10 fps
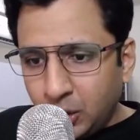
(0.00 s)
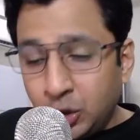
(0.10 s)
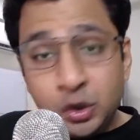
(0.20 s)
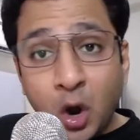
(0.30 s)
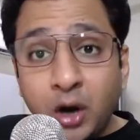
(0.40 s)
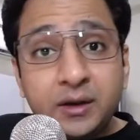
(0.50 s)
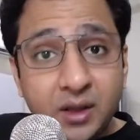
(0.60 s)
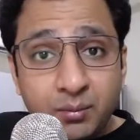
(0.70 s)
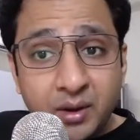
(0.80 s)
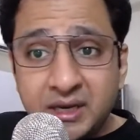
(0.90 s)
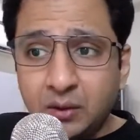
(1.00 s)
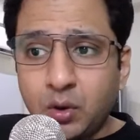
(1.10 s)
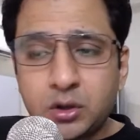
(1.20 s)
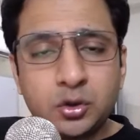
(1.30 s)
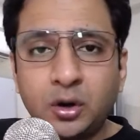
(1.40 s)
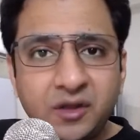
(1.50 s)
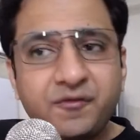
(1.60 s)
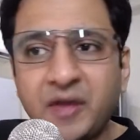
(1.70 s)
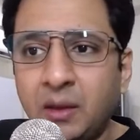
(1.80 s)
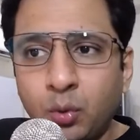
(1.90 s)
not the money, was not the
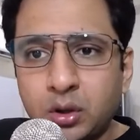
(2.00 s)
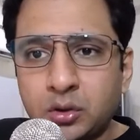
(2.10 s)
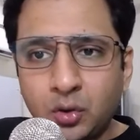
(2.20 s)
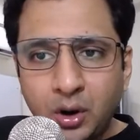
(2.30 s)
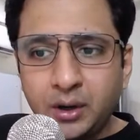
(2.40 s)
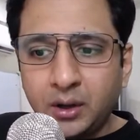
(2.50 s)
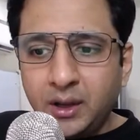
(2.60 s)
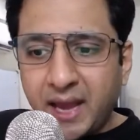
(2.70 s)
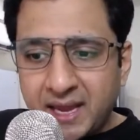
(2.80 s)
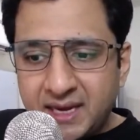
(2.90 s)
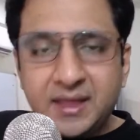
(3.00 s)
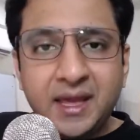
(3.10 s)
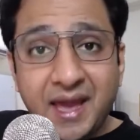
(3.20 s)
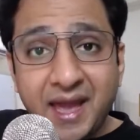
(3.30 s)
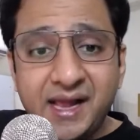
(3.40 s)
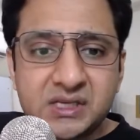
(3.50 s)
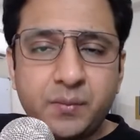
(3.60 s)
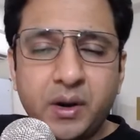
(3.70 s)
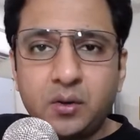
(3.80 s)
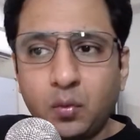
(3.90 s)
fame, was not anything else,
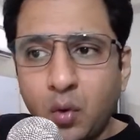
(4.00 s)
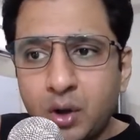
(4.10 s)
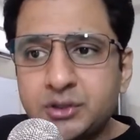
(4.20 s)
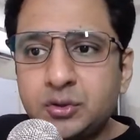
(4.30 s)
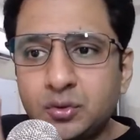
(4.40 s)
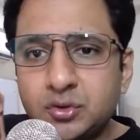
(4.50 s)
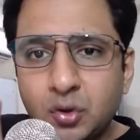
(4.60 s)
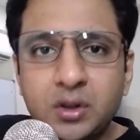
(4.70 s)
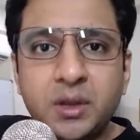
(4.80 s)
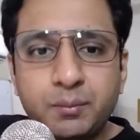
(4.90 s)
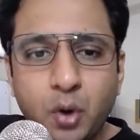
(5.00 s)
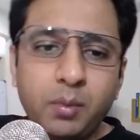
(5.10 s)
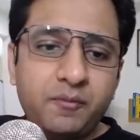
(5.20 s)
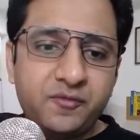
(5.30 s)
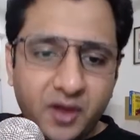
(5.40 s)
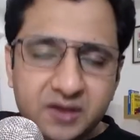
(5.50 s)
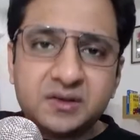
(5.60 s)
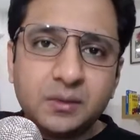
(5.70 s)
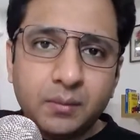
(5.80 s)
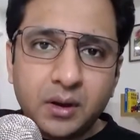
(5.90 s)
but was to solve the problem of the
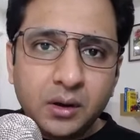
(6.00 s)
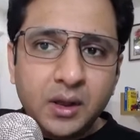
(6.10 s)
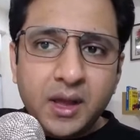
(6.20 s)
customer